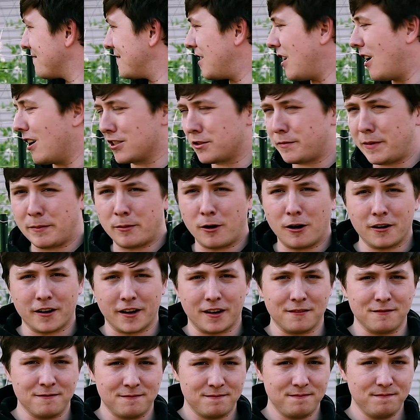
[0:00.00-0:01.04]
dogs be
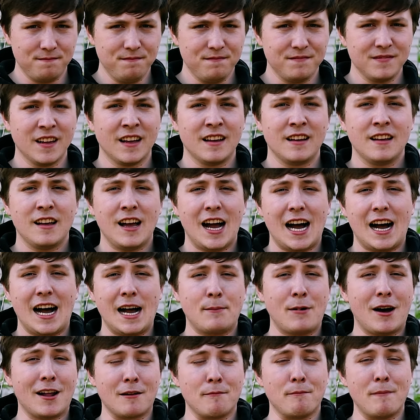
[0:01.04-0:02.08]
barking. I
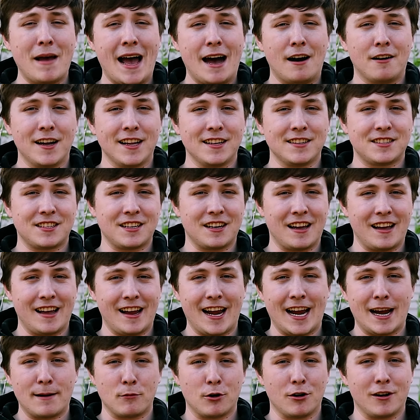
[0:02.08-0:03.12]
bought a mallet to
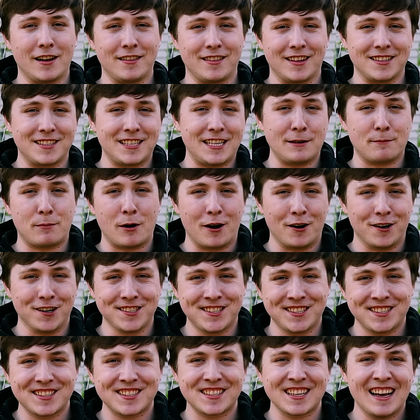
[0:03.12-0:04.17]
hammer in the
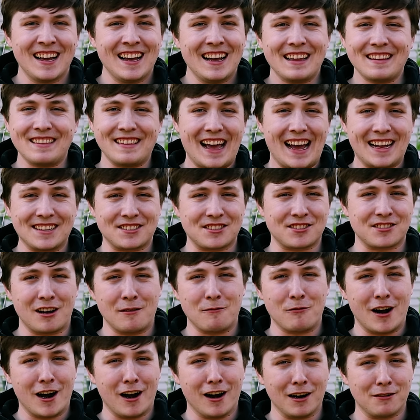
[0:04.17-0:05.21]
T-posts. That's
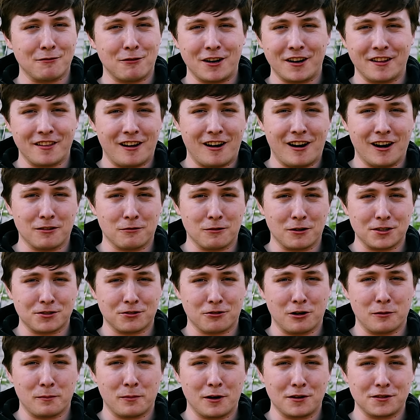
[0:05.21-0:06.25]
somewhere in one of the hardware
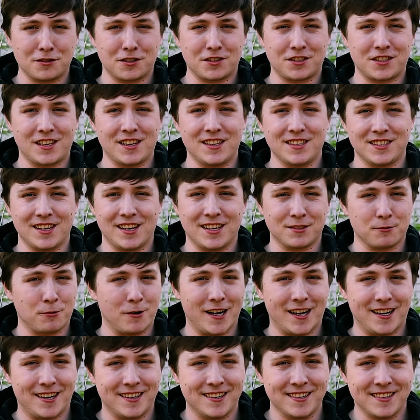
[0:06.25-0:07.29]
store purchases as
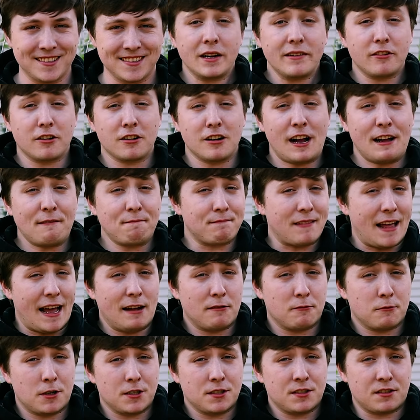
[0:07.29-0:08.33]
well. And believe it or not,
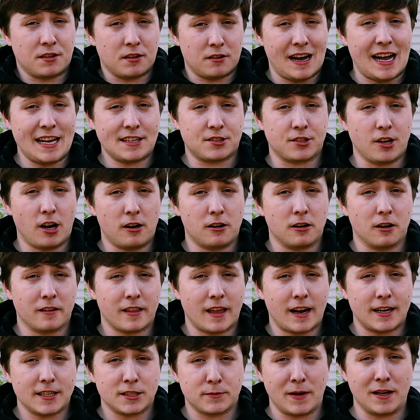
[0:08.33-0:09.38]
that was the last dollar
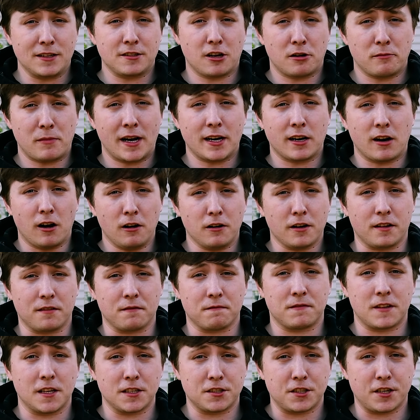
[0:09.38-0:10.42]
that I spent on my garden
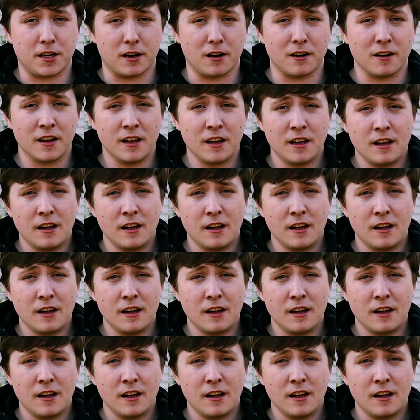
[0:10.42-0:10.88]
this year.